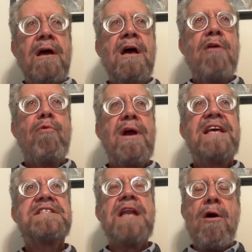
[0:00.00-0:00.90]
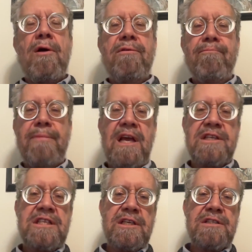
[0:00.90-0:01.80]
what is known,
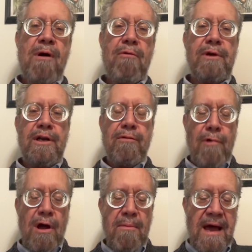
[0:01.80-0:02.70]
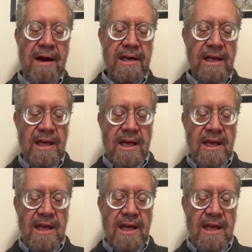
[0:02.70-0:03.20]
because Smallwood wrote about it,